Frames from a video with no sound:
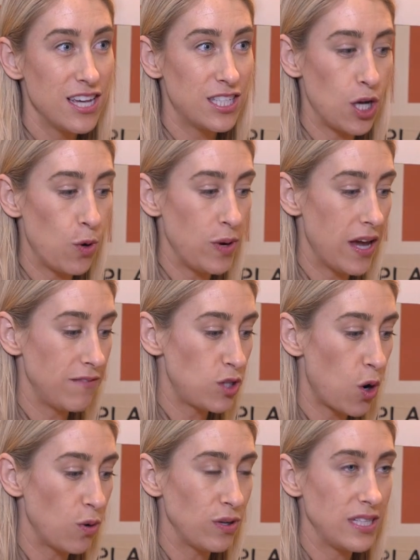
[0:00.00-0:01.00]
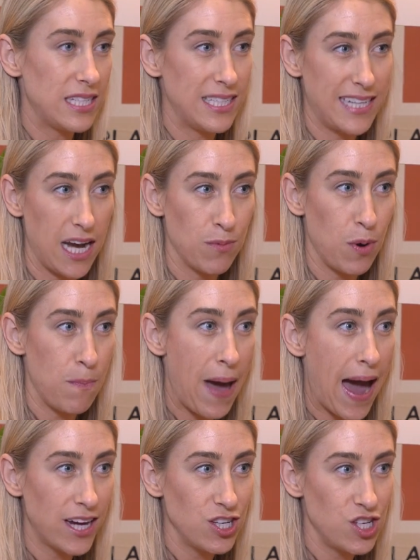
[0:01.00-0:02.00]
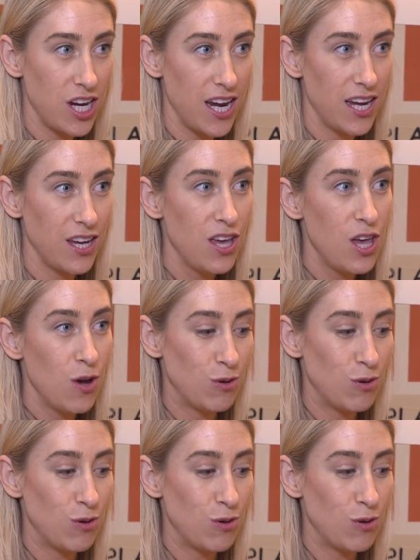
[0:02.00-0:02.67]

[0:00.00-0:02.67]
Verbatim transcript: So we have totally sustainable packaging,